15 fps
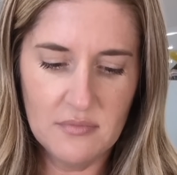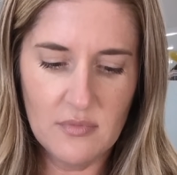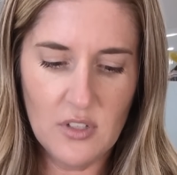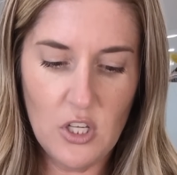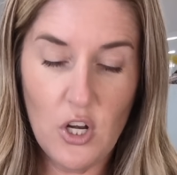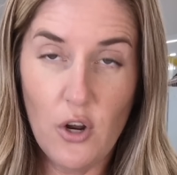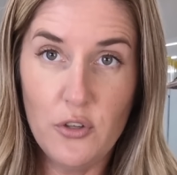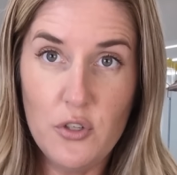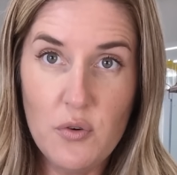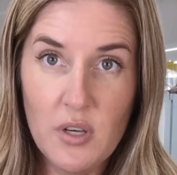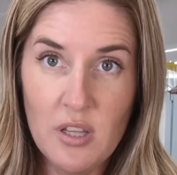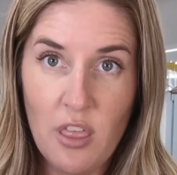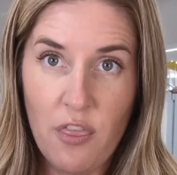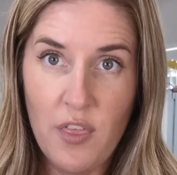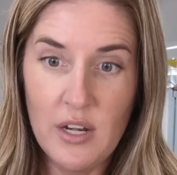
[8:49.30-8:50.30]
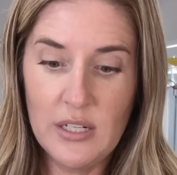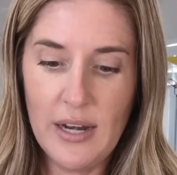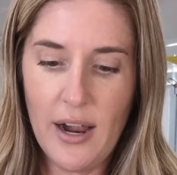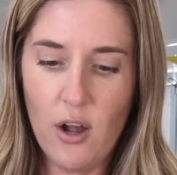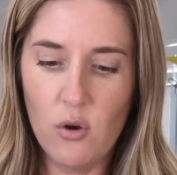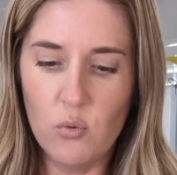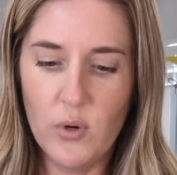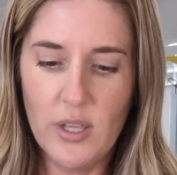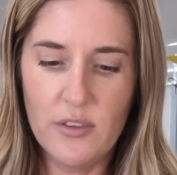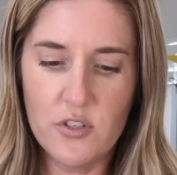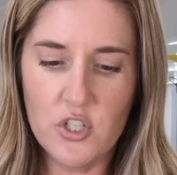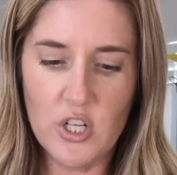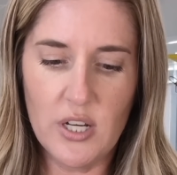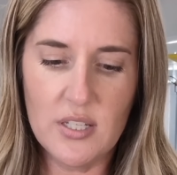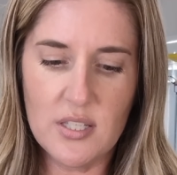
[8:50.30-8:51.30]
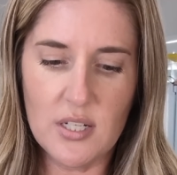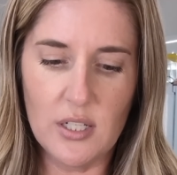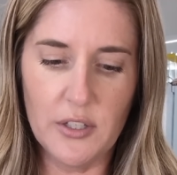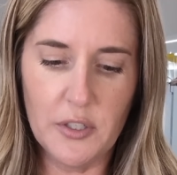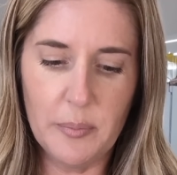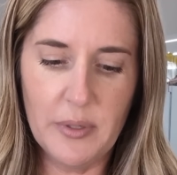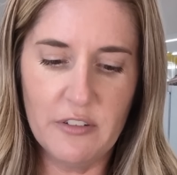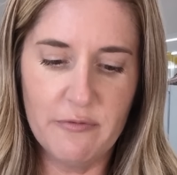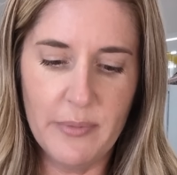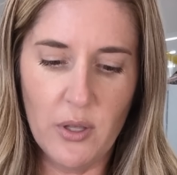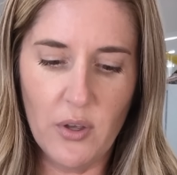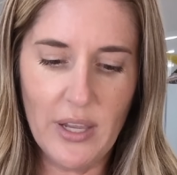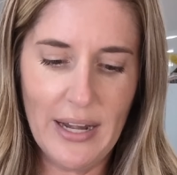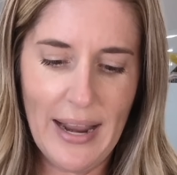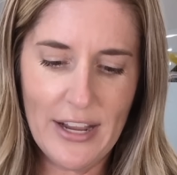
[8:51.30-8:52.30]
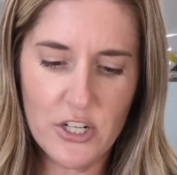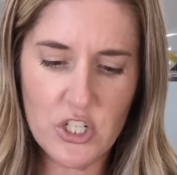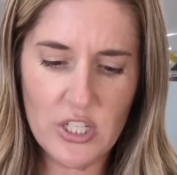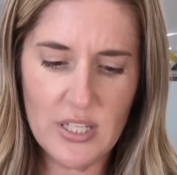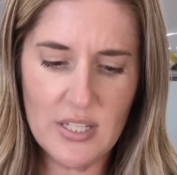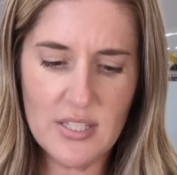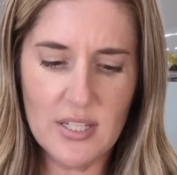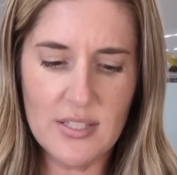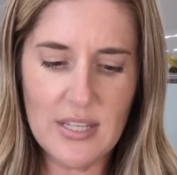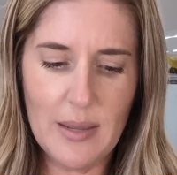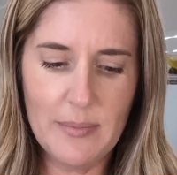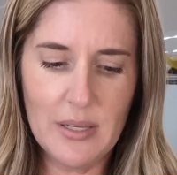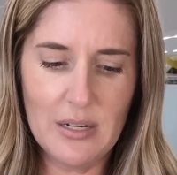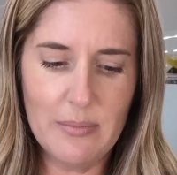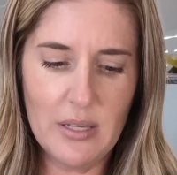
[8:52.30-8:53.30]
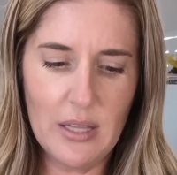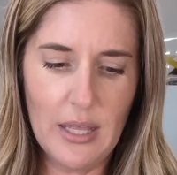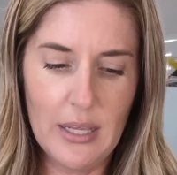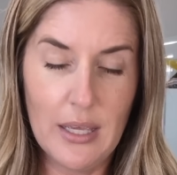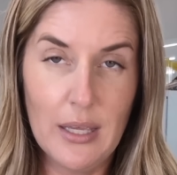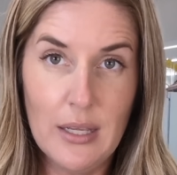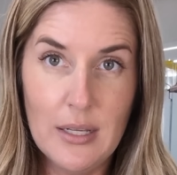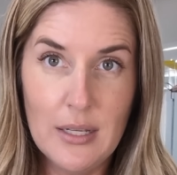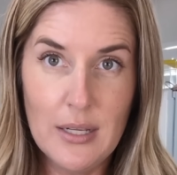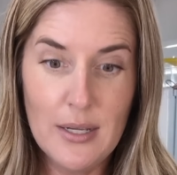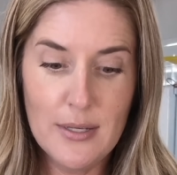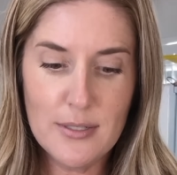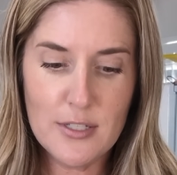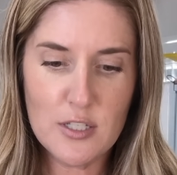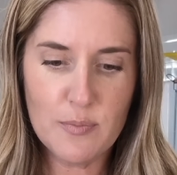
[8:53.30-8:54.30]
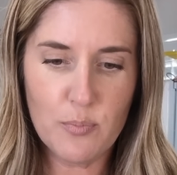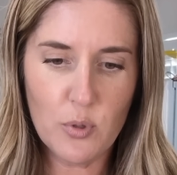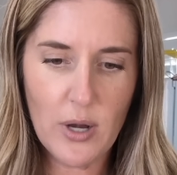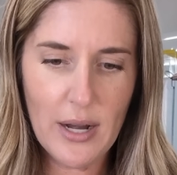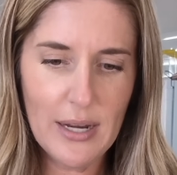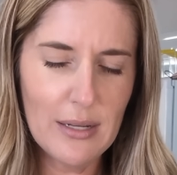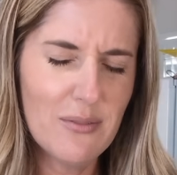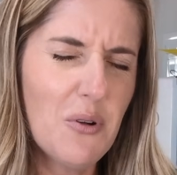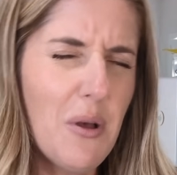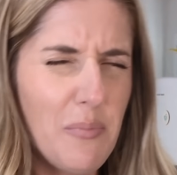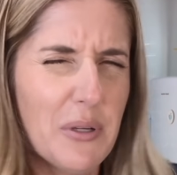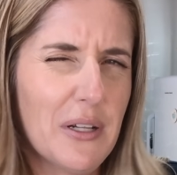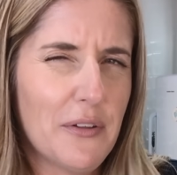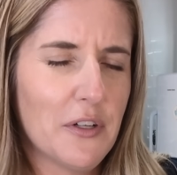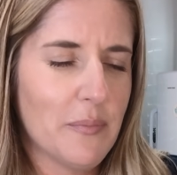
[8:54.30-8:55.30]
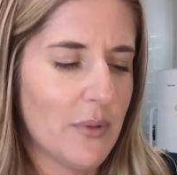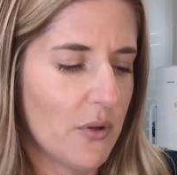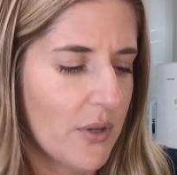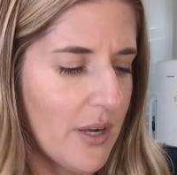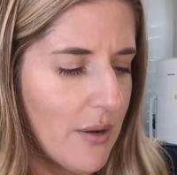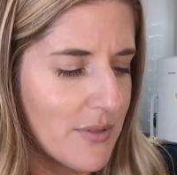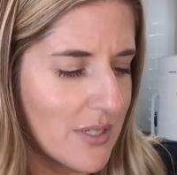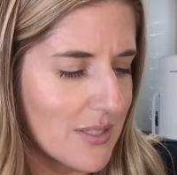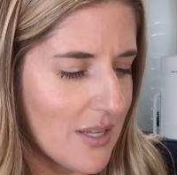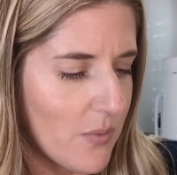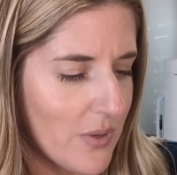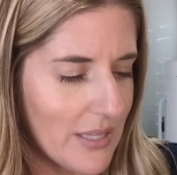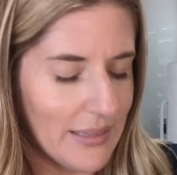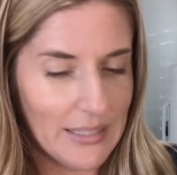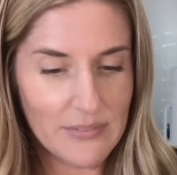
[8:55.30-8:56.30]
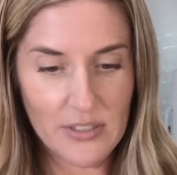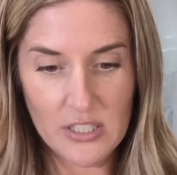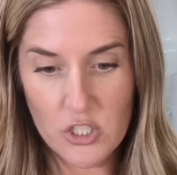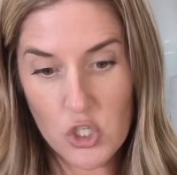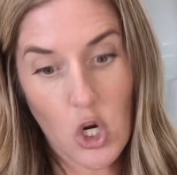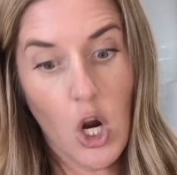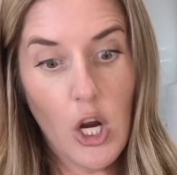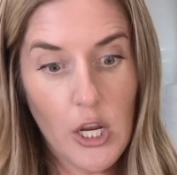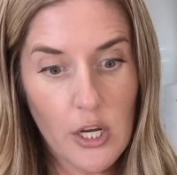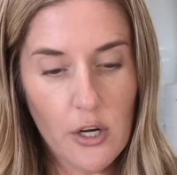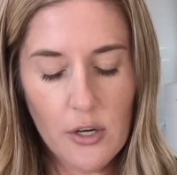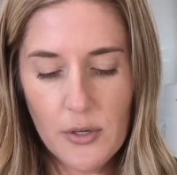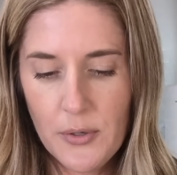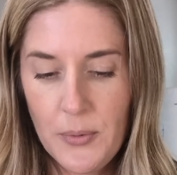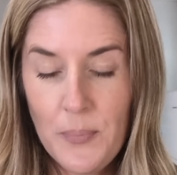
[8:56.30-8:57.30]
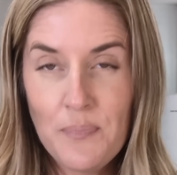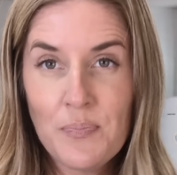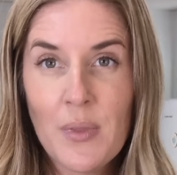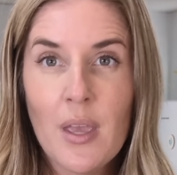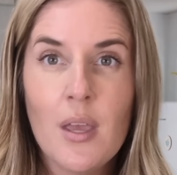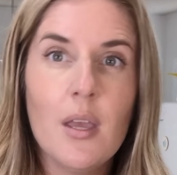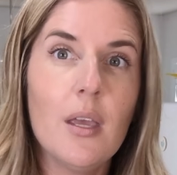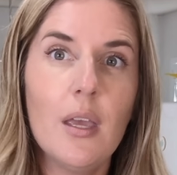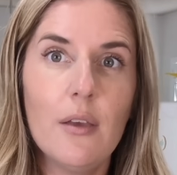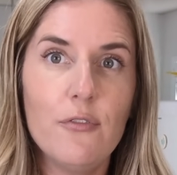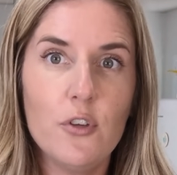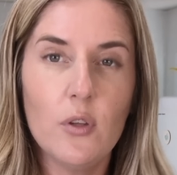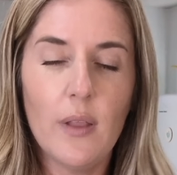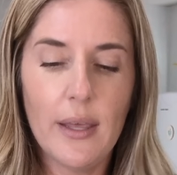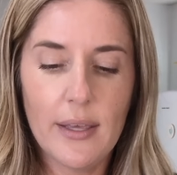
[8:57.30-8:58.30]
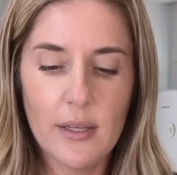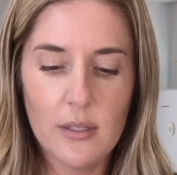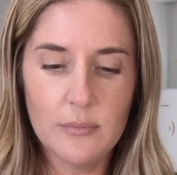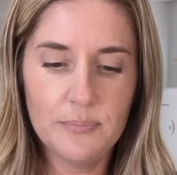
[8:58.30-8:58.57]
you know, you can thin it out with just a little bit of milk. And actually, since I'm gonna be like spreading, well, I'll put a little milk in. I was gonna say we could leave it chunkier if you like